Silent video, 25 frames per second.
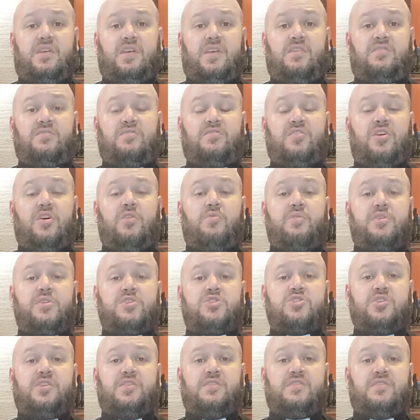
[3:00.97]
And so
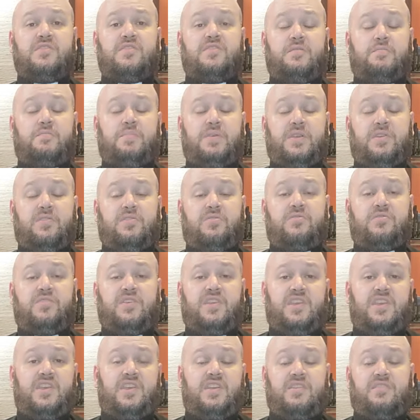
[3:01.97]
when Jesus appears
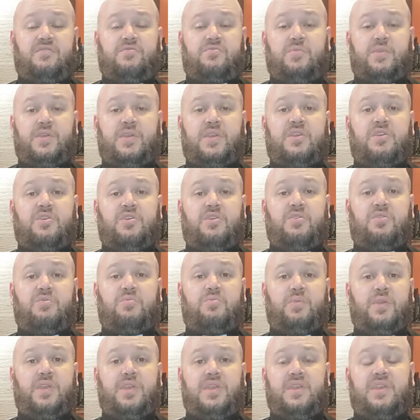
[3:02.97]
again, as we hear,
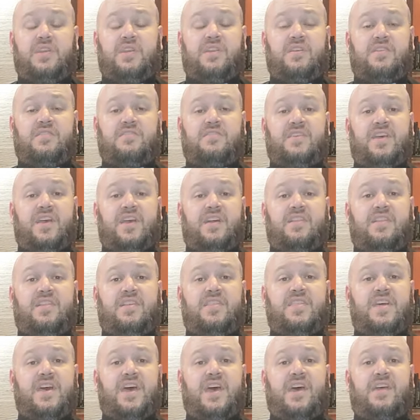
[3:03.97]
we get
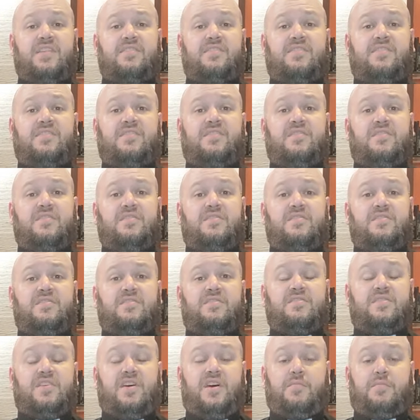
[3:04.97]
exactly that.
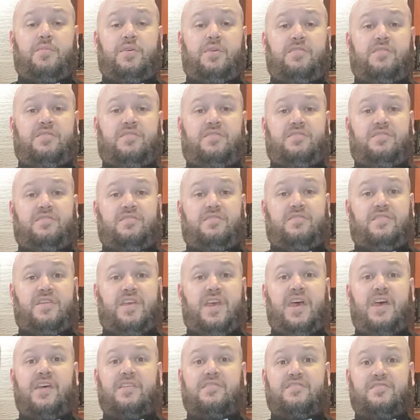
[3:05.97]
Thomas
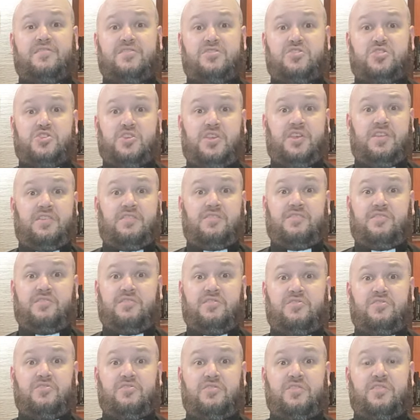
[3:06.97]
has the chance
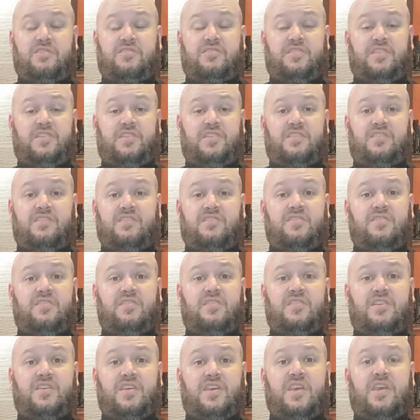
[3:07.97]
to do these things
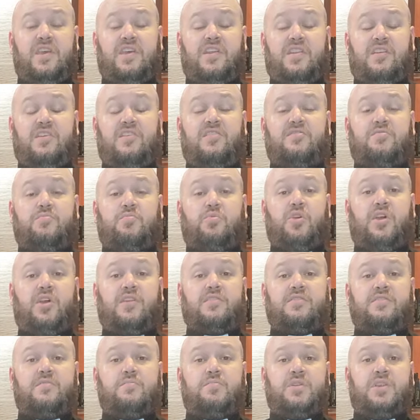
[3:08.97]
and is
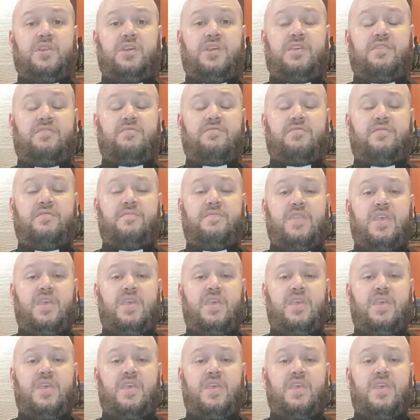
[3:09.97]
brought to belief.